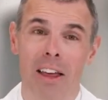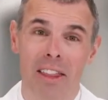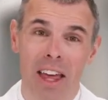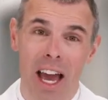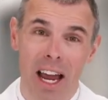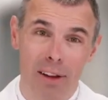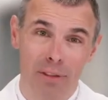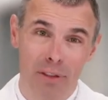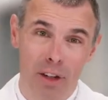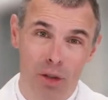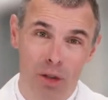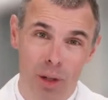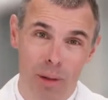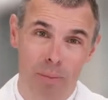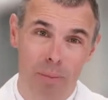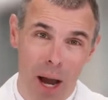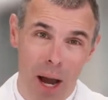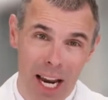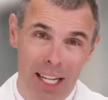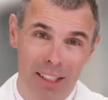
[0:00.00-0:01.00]
that
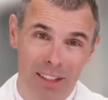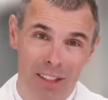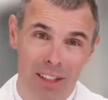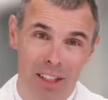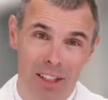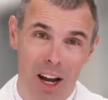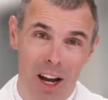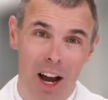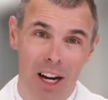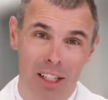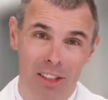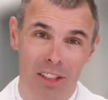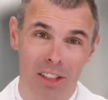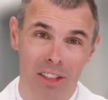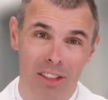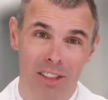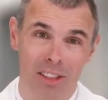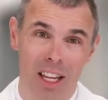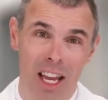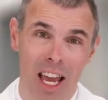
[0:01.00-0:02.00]
officially binds to
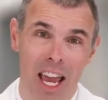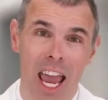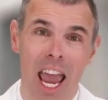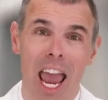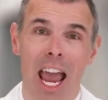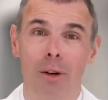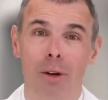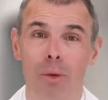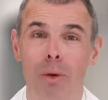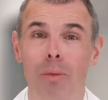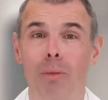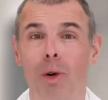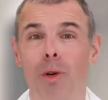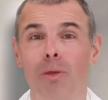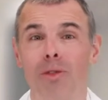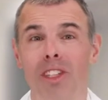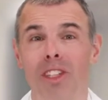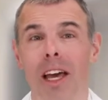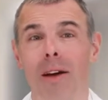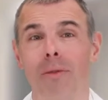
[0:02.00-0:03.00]
toxins and
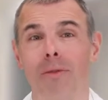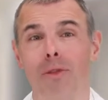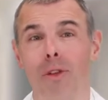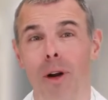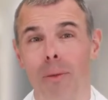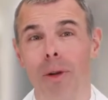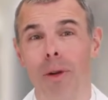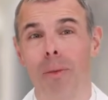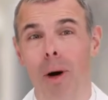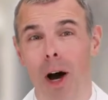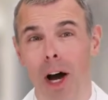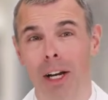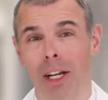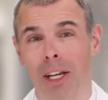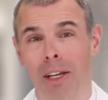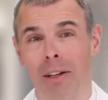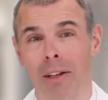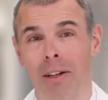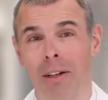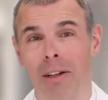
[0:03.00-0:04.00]
removes them from the body.
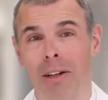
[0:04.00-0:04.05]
